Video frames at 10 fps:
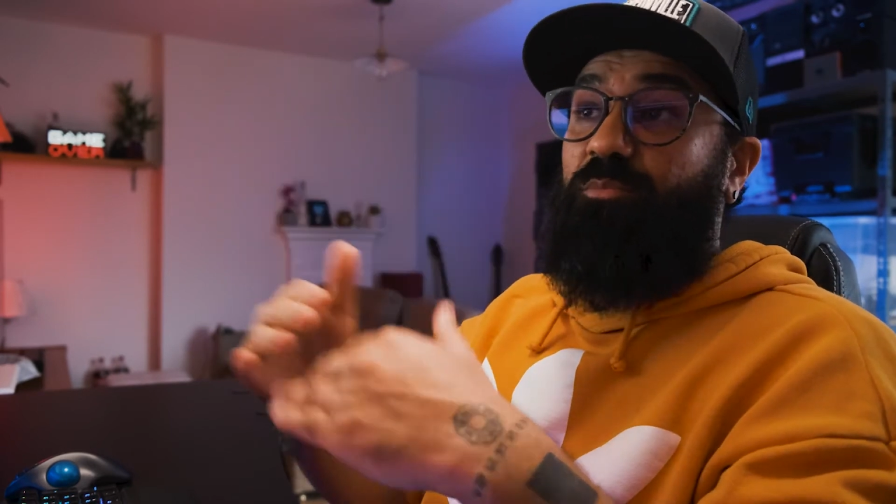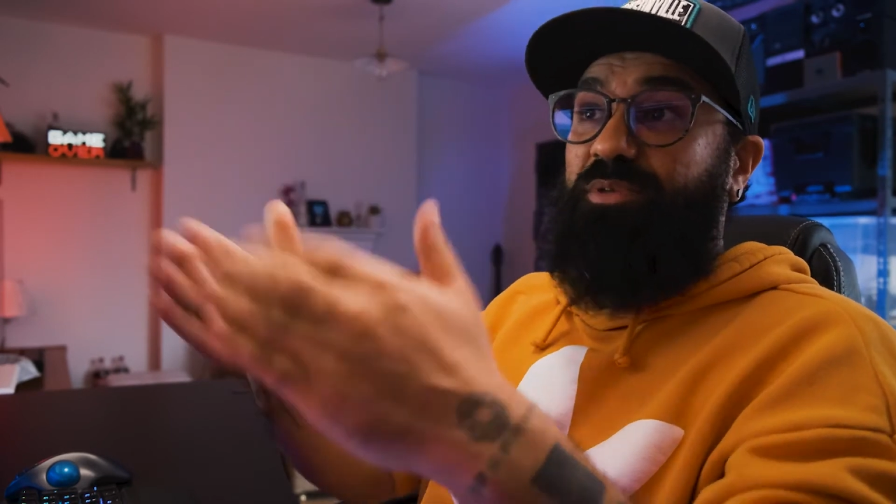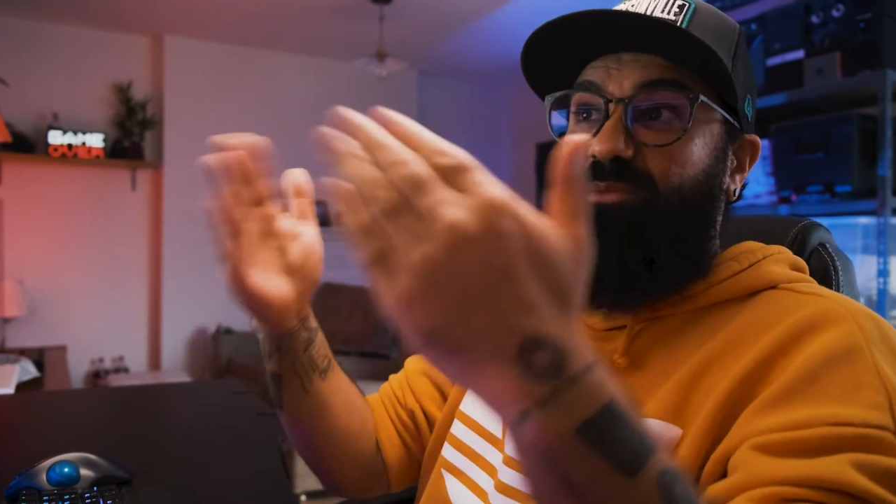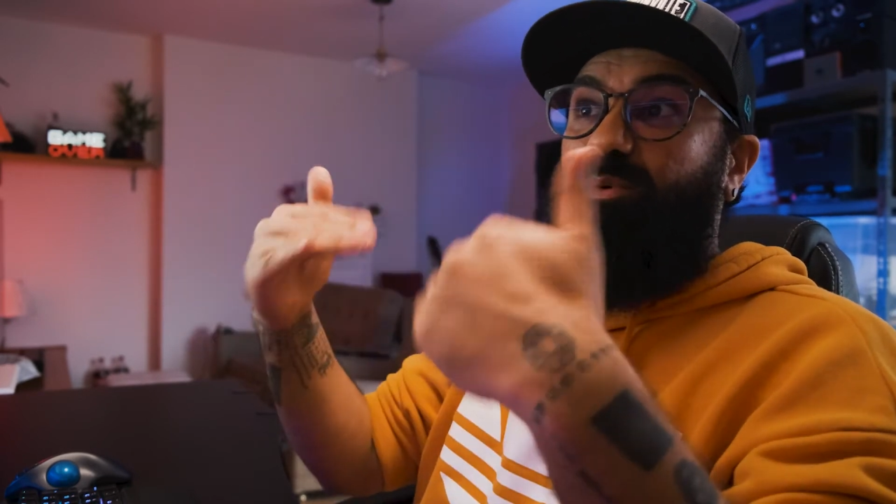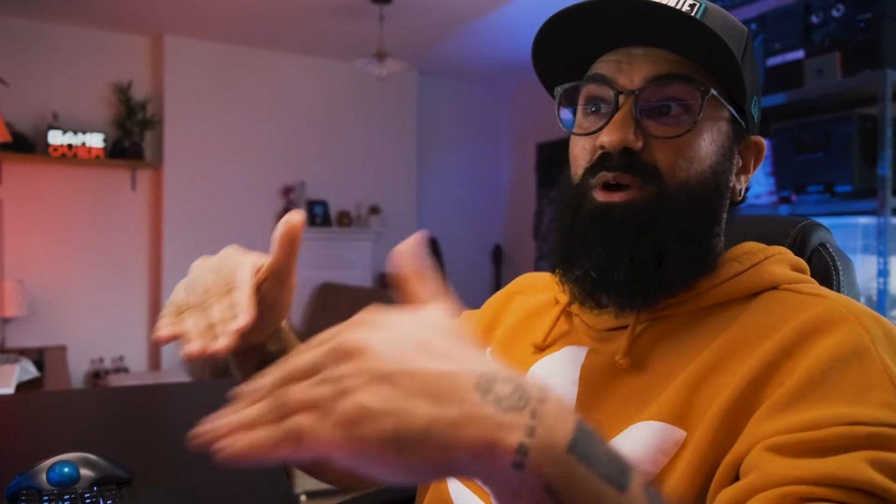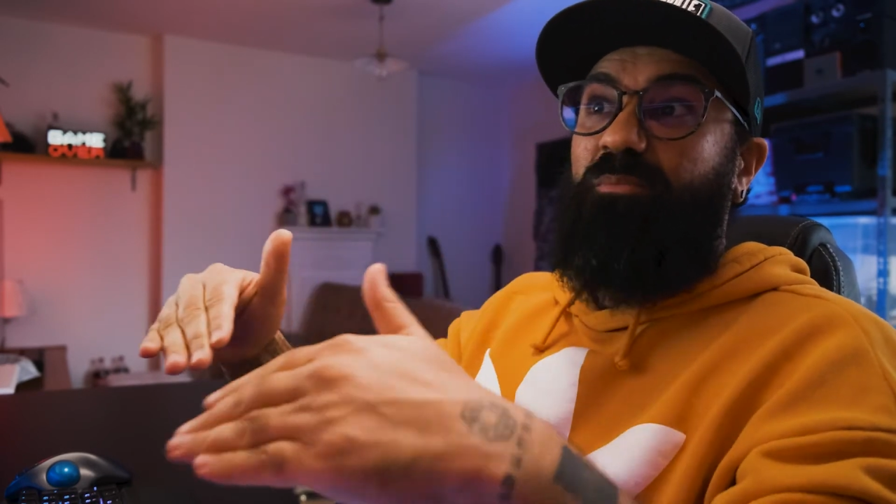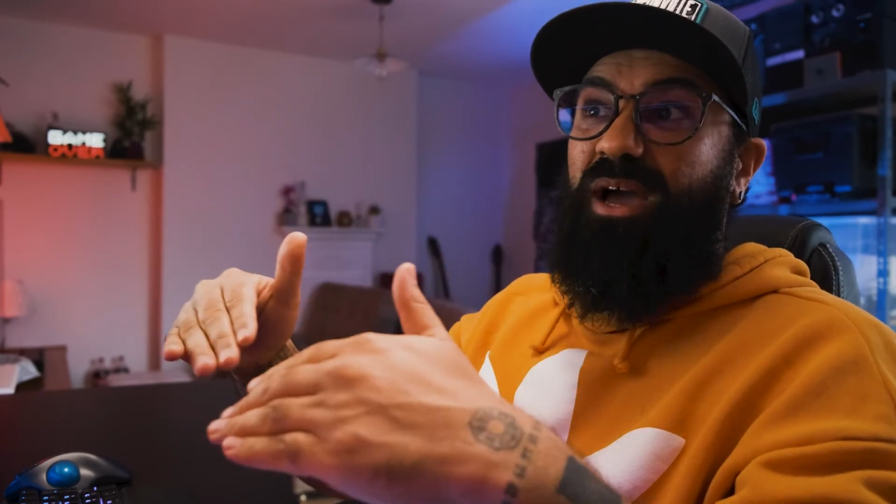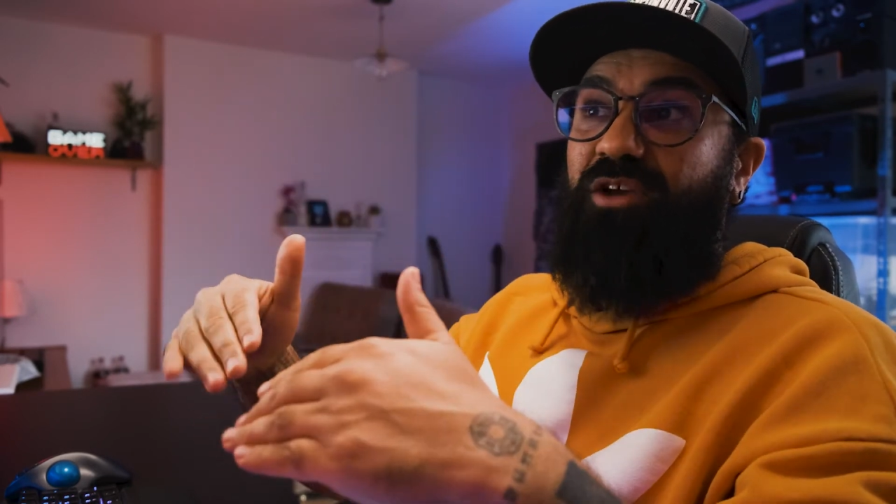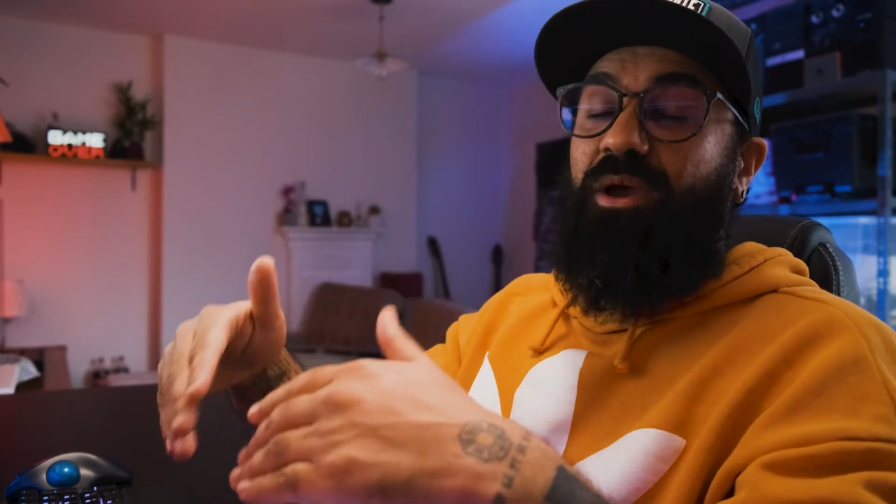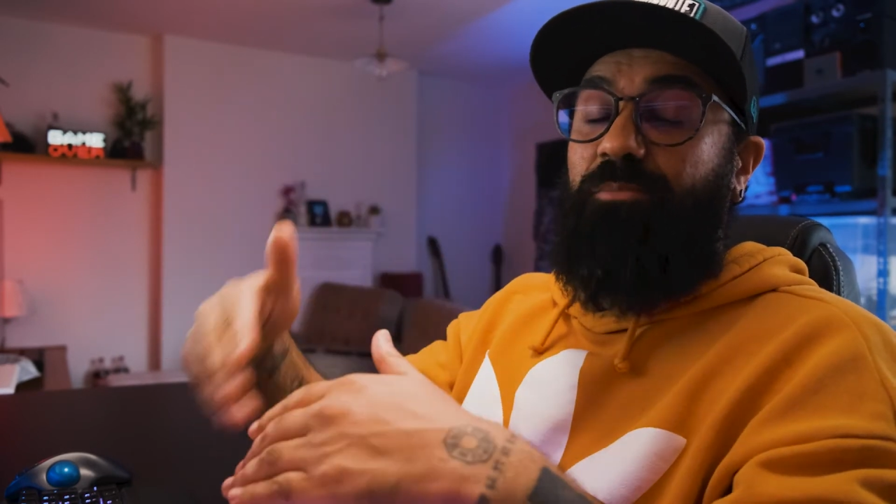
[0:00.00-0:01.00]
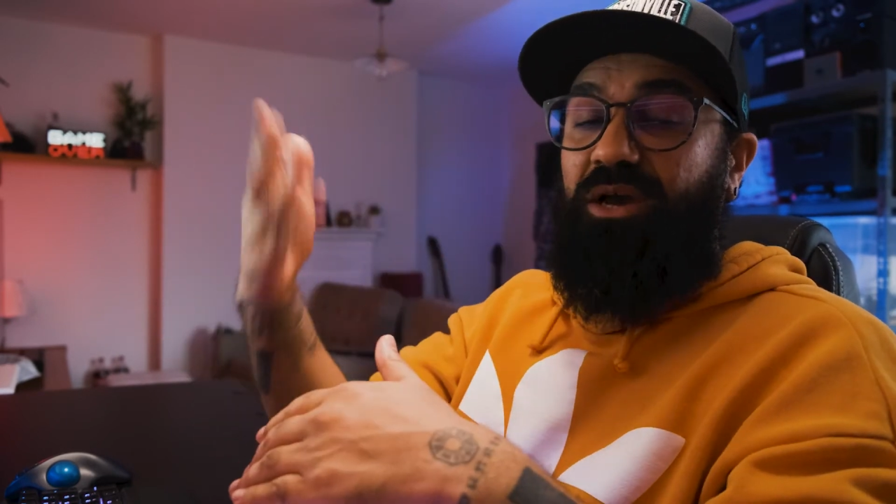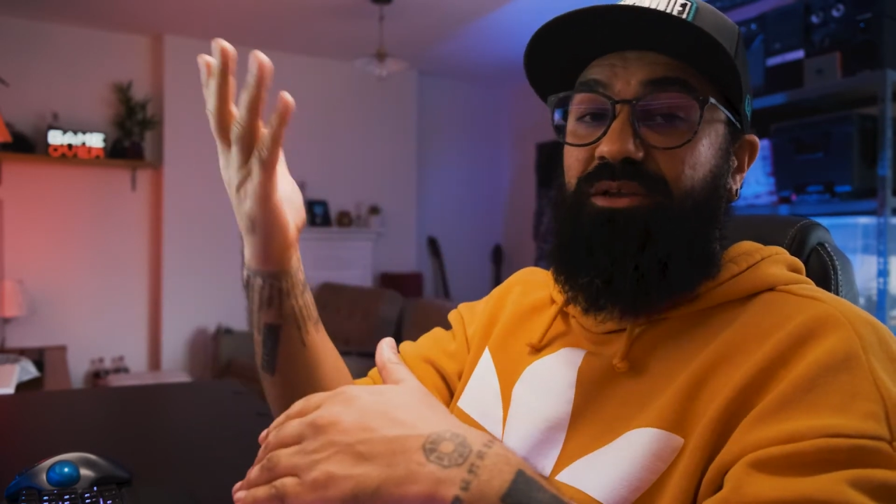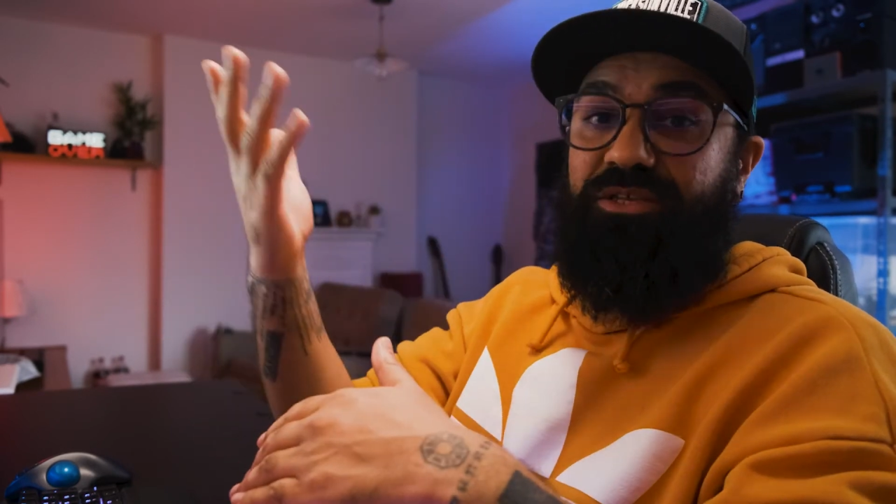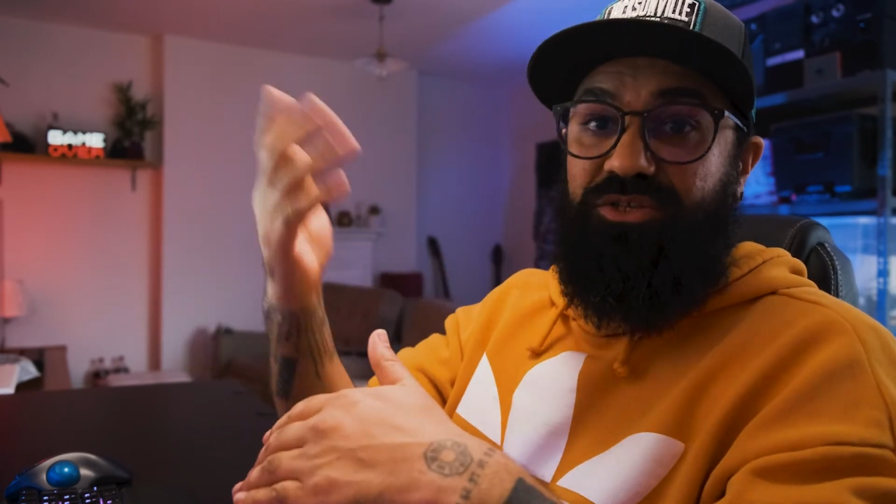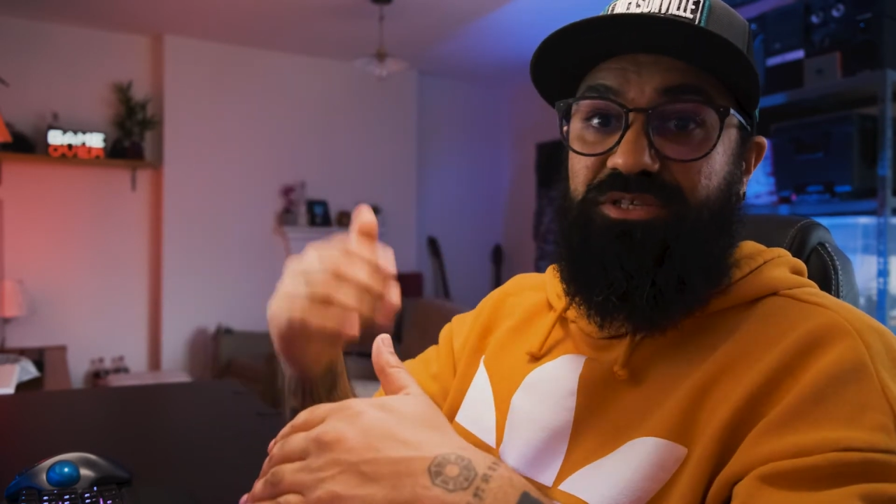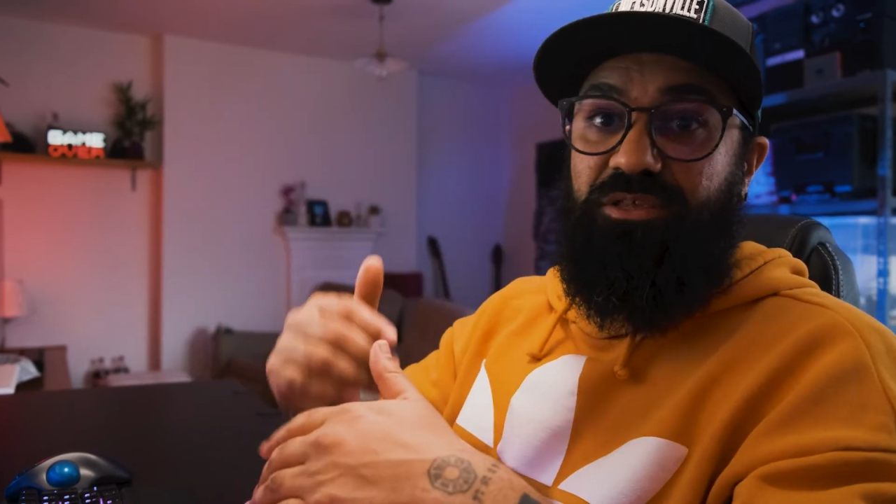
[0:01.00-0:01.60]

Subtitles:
and then we'll put a background behind it just so